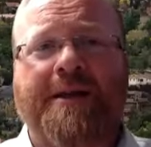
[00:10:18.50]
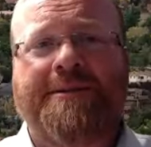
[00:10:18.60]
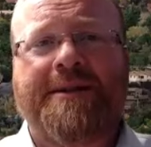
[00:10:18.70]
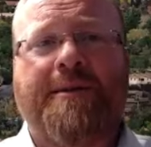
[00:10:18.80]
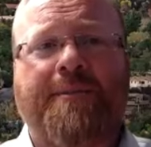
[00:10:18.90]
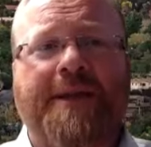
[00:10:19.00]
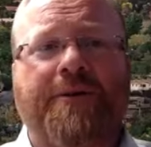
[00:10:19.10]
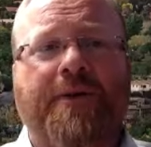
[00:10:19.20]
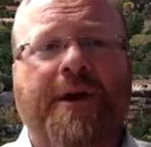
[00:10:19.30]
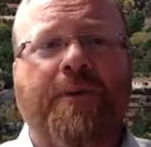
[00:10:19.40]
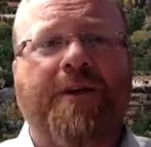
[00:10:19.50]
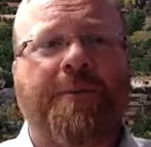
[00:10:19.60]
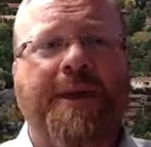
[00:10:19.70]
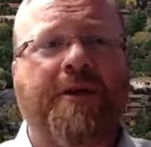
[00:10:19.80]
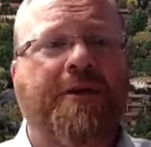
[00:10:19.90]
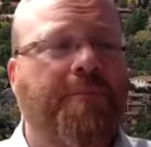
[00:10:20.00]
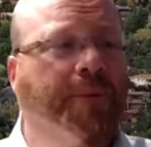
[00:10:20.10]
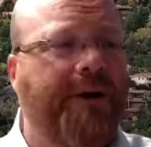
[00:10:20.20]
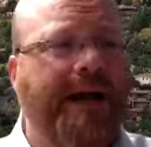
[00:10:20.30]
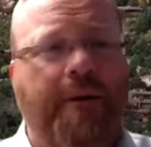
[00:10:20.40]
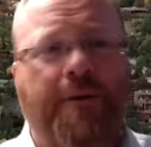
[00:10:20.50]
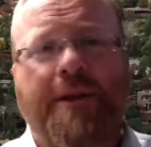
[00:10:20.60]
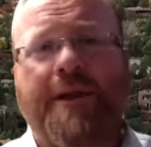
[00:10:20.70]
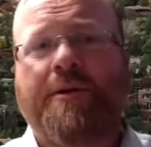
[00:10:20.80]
minute uh, meet and greet with me. You can book hourly.